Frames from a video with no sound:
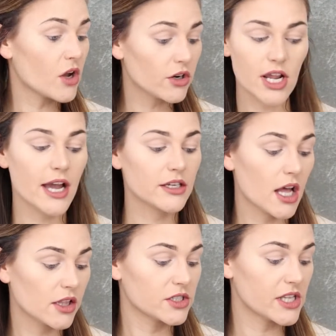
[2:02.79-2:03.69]
are not
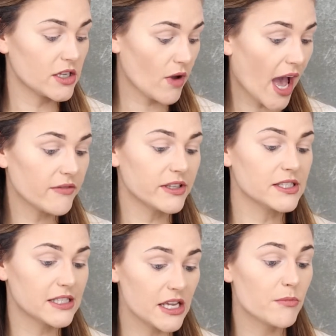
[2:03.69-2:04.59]
colors that you
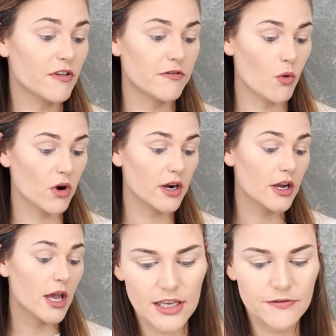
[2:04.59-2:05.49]
haven't seen
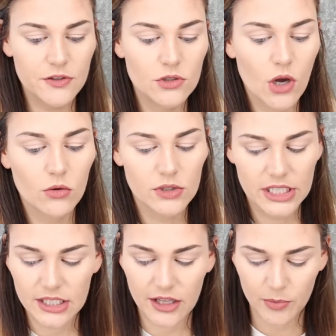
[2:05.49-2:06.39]
before. If you don't
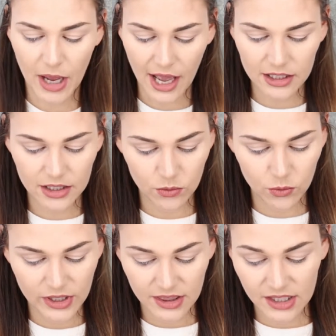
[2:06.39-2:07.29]
need another palette
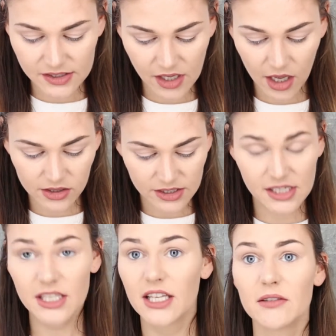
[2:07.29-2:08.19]
with these colors
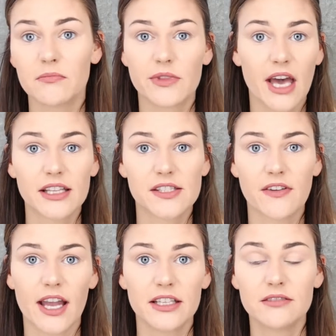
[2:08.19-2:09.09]
in it, that's
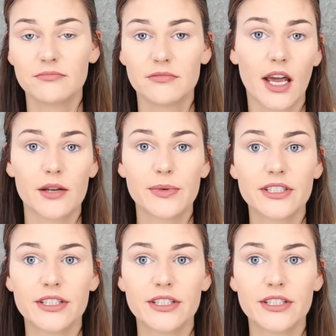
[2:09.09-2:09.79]
fine. Not a big